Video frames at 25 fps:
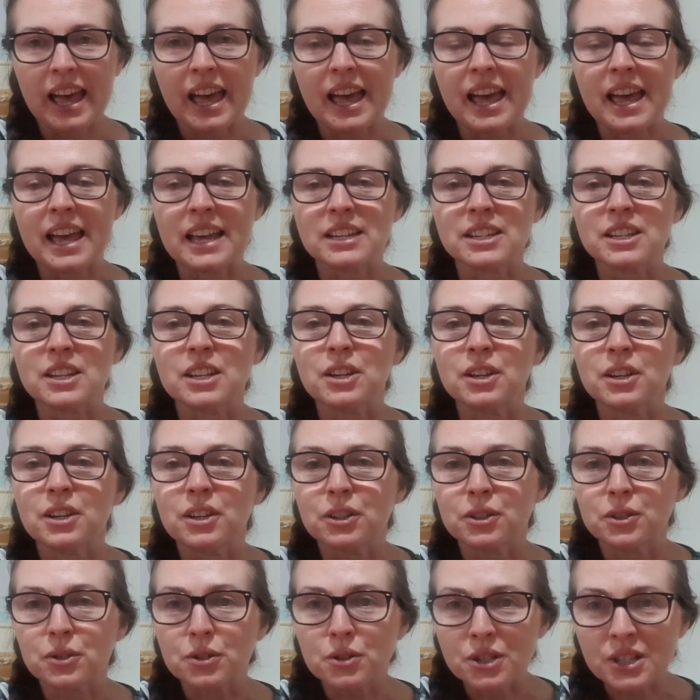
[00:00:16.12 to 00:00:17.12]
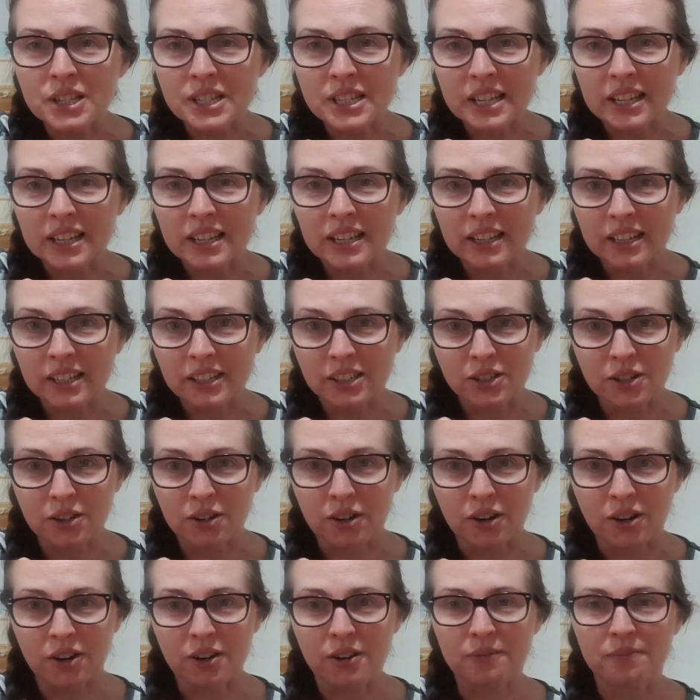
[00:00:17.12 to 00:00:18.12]
and an acoustic
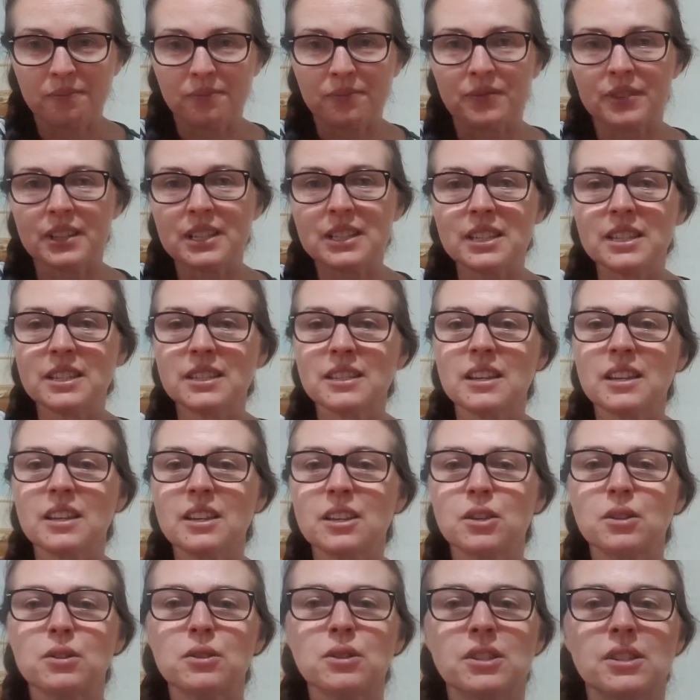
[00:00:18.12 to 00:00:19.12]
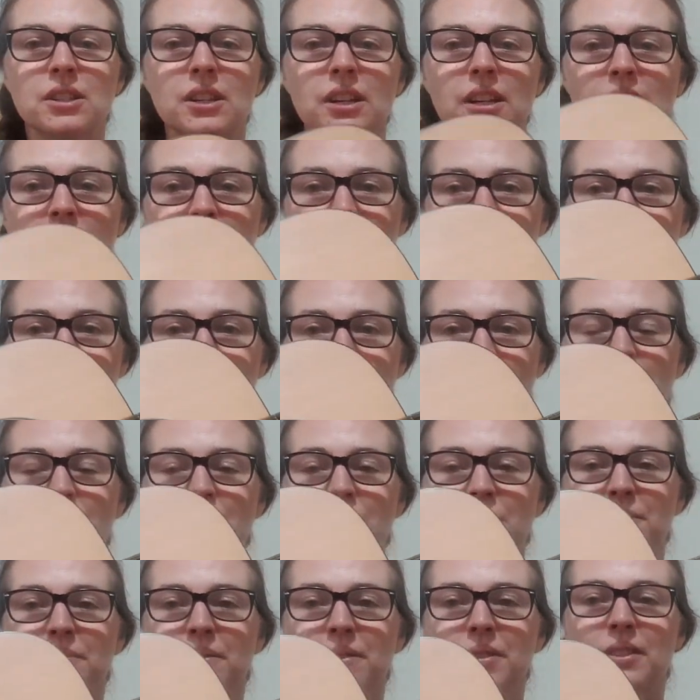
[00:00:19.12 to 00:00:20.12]
guitar. This is an acoustic guitar.
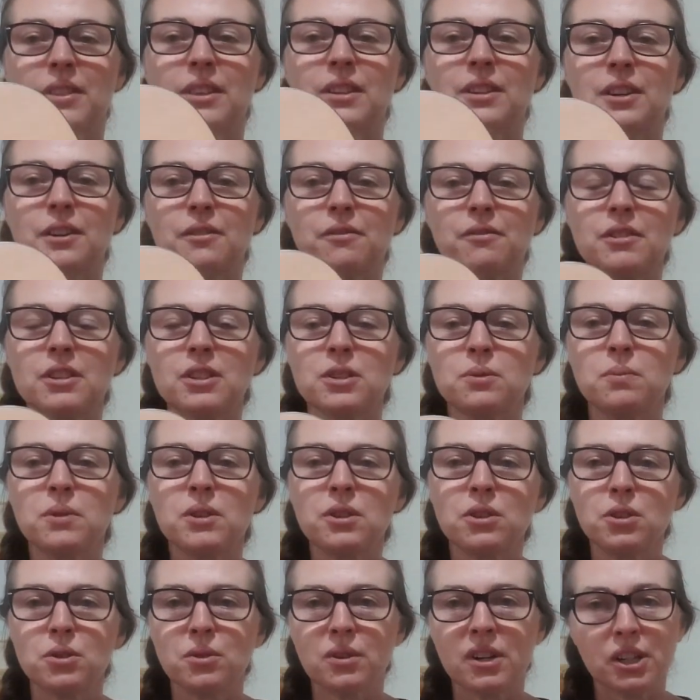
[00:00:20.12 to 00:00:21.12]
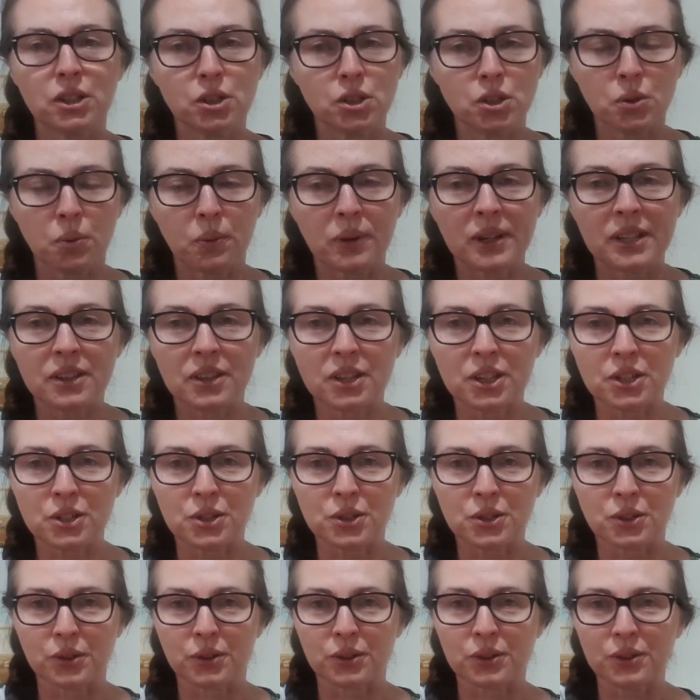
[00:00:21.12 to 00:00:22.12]
The difference between the
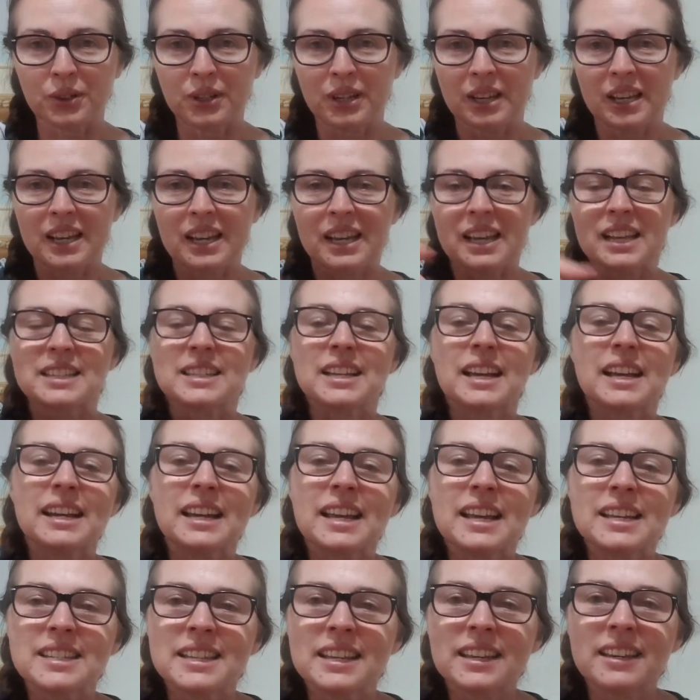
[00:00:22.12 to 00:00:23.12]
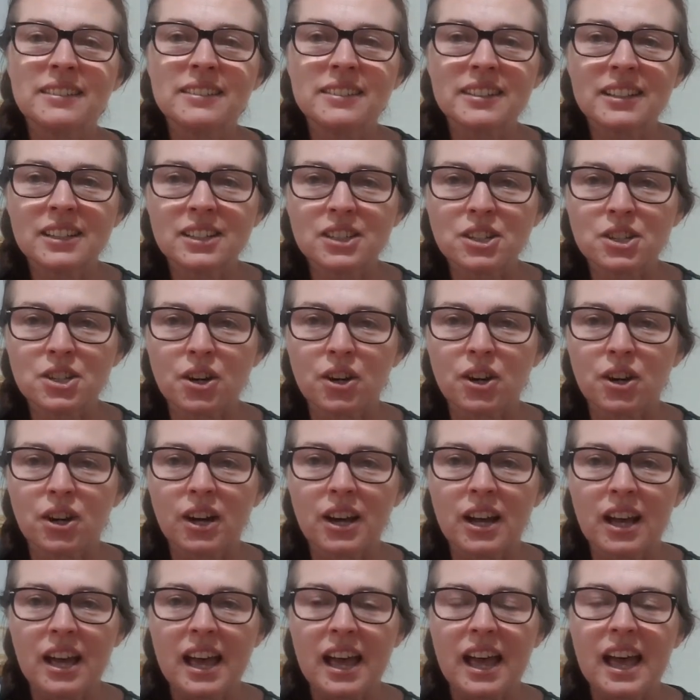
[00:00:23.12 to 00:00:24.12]
two is a classical
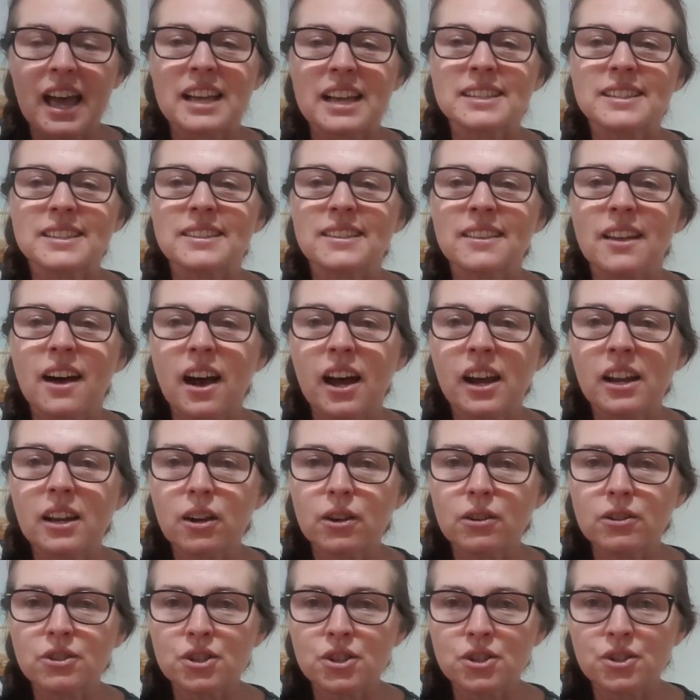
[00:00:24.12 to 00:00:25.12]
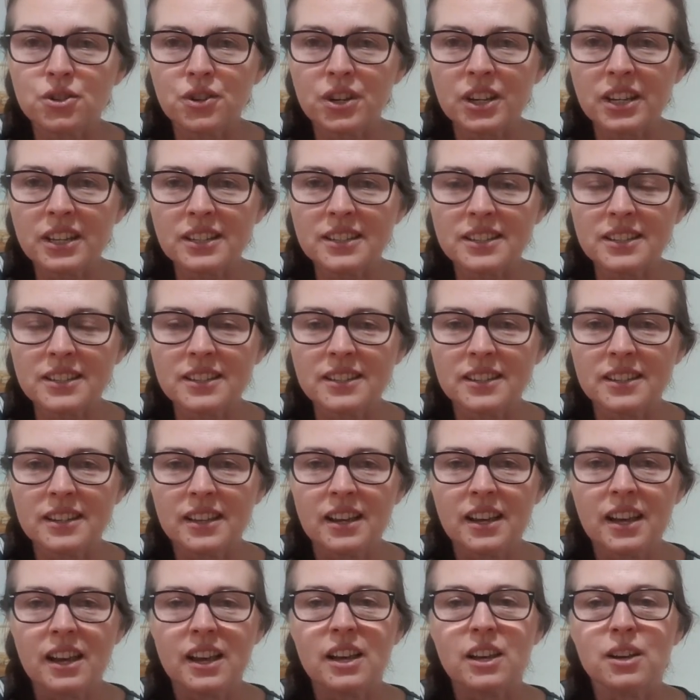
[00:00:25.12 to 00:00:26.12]
guitar has nylon strings,
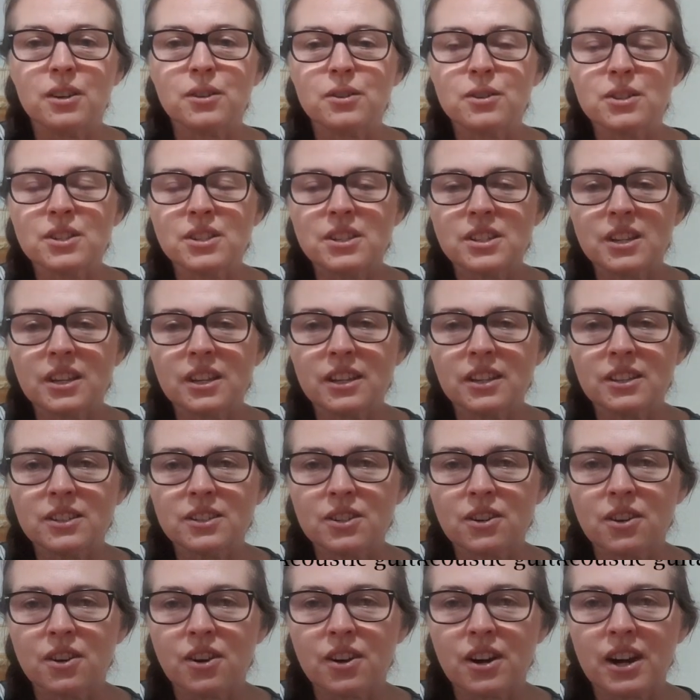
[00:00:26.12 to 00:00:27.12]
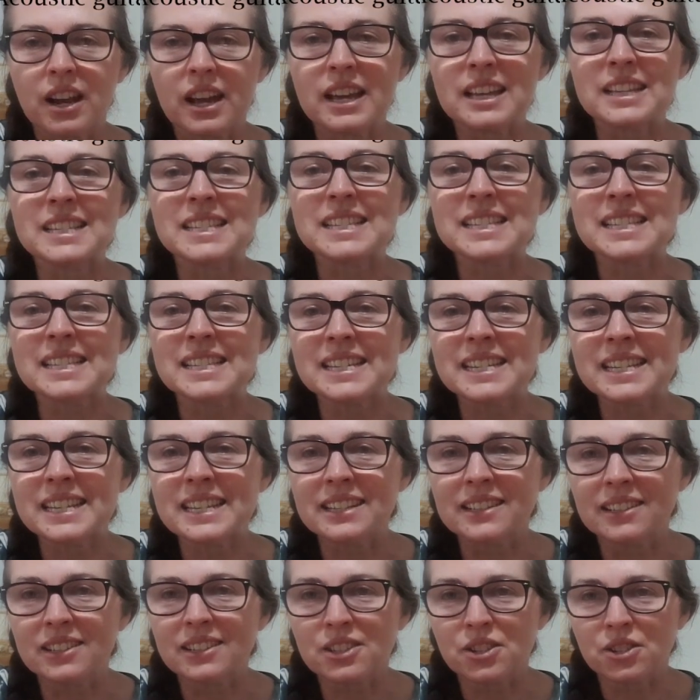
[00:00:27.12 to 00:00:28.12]
acoustic guitar has
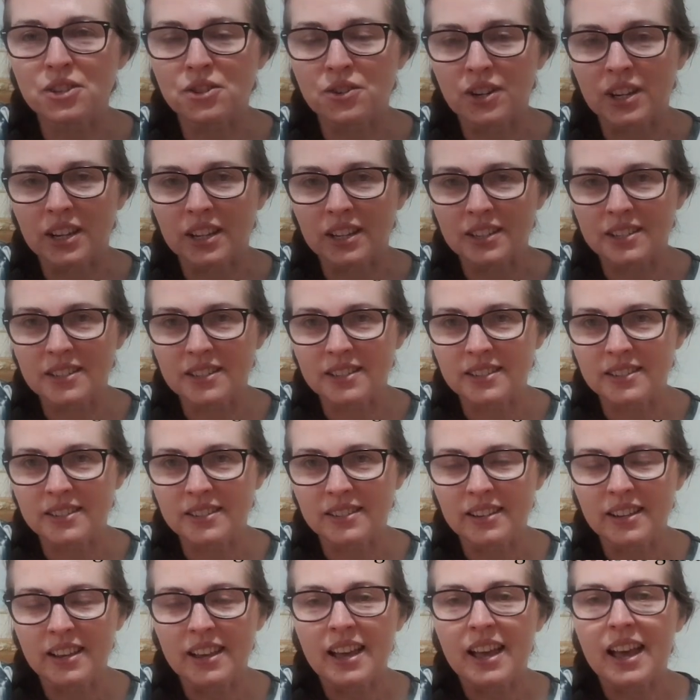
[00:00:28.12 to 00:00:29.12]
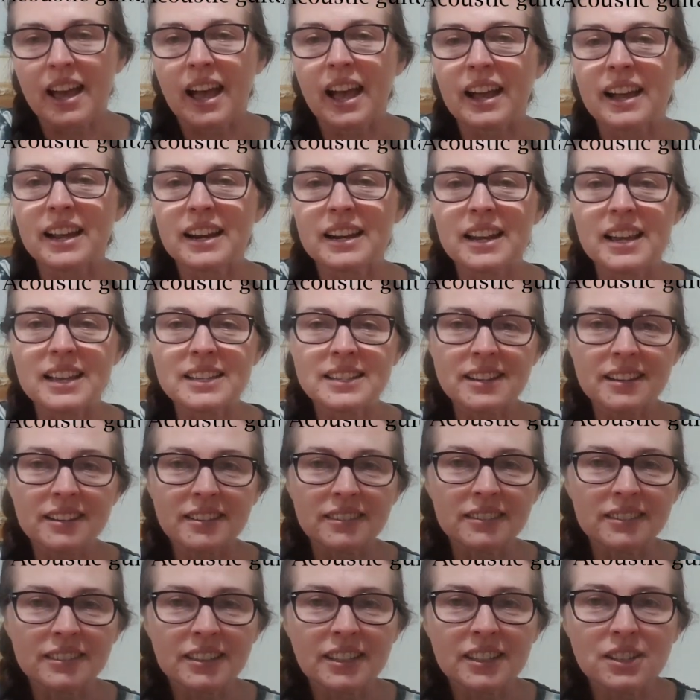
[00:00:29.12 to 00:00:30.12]
steel strings. A
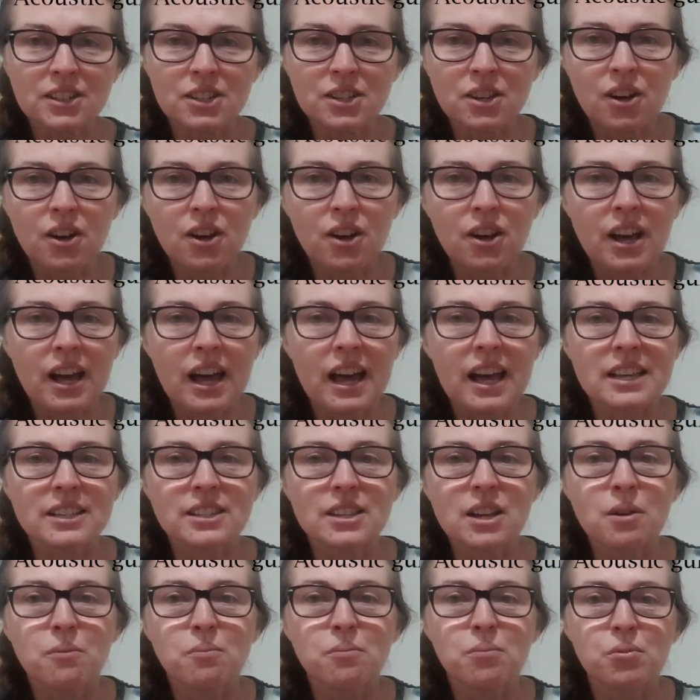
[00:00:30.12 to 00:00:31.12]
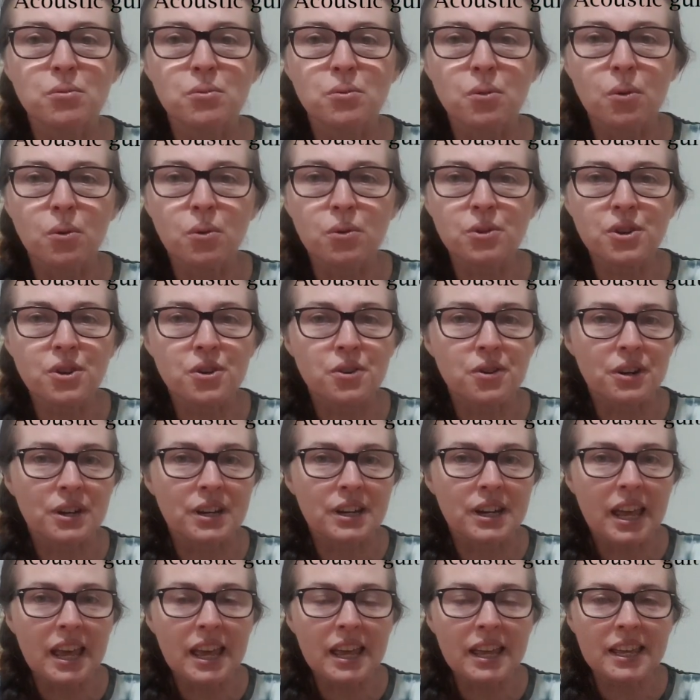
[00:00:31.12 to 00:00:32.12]
classical guitar has a broader
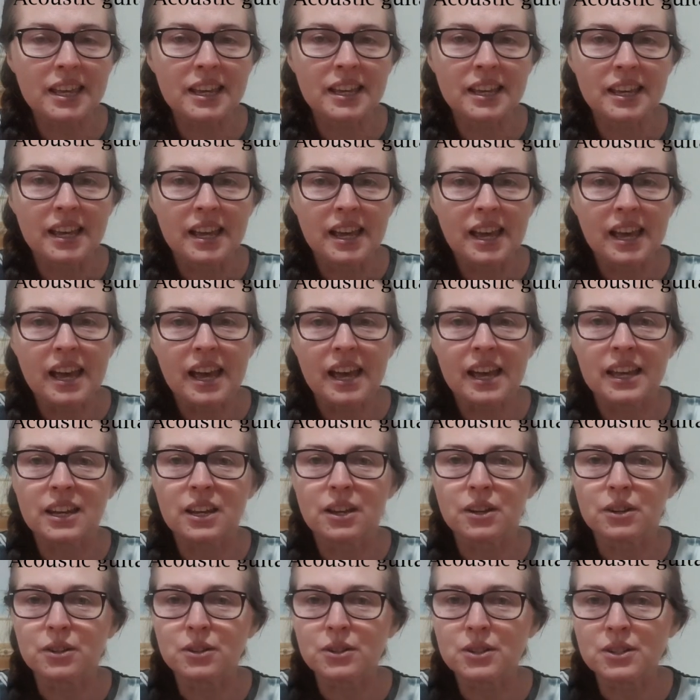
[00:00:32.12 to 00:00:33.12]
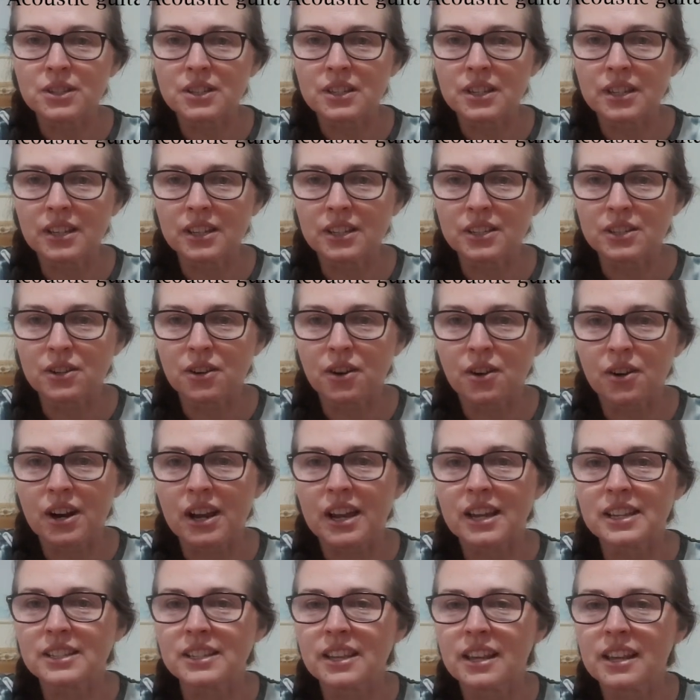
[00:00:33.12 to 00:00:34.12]
neck and an acoustic guitar
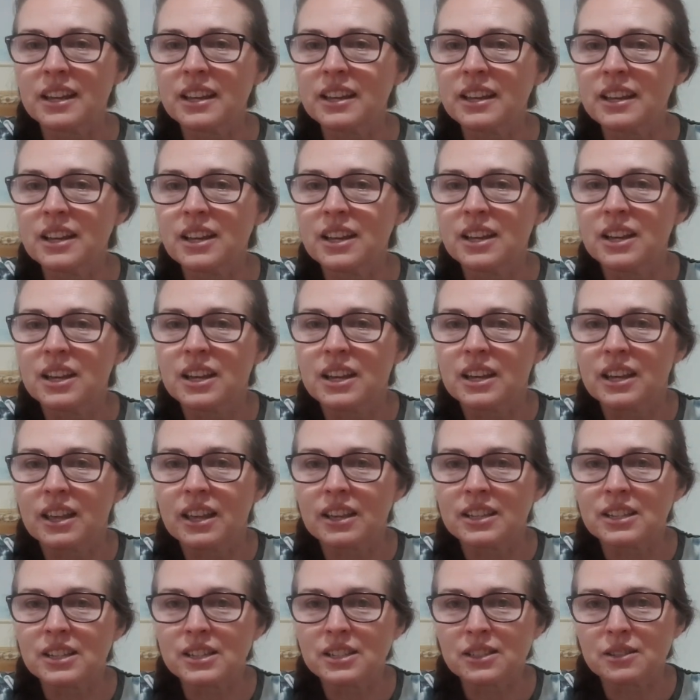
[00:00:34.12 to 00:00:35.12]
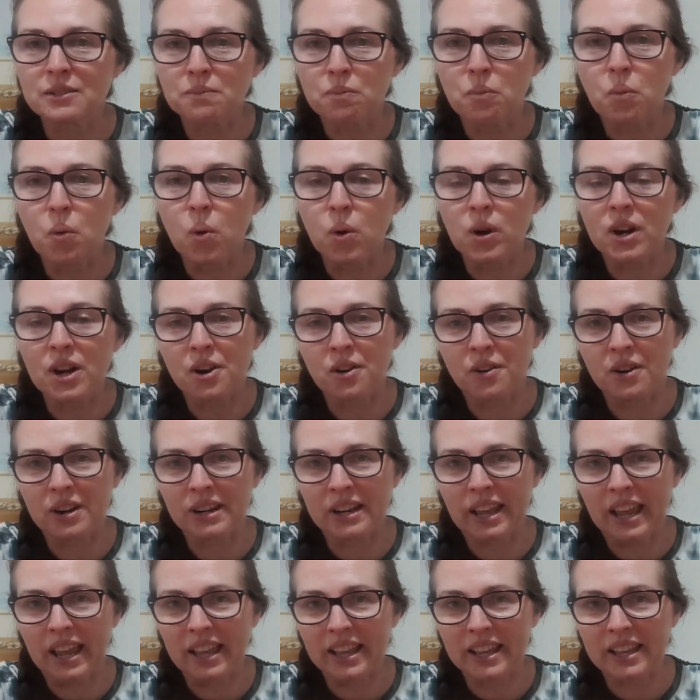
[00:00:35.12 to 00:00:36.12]
has a smaller
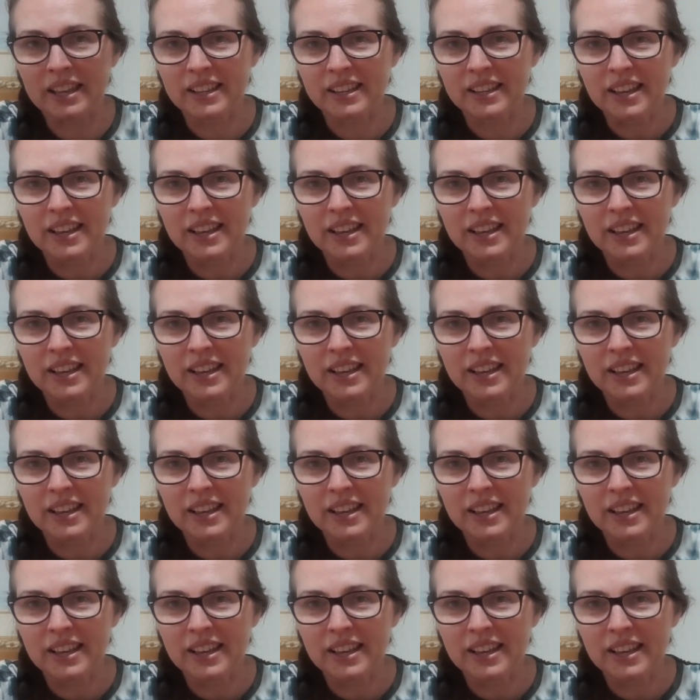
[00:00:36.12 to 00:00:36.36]
neck.